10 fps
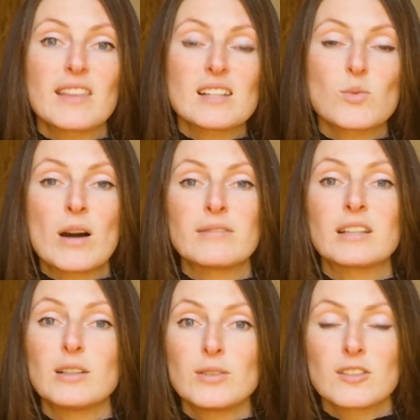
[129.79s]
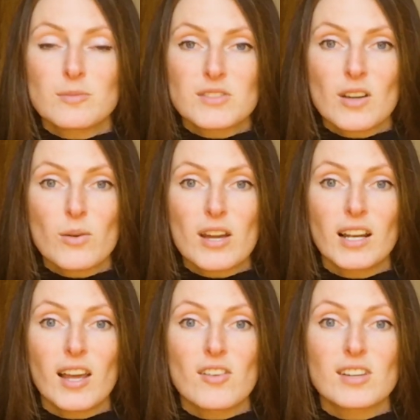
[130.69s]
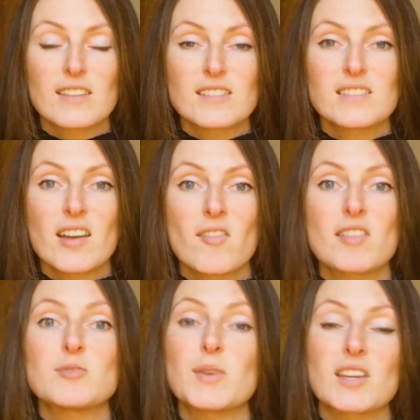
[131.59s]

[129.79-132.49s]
and that's why I've included them so early on in the series,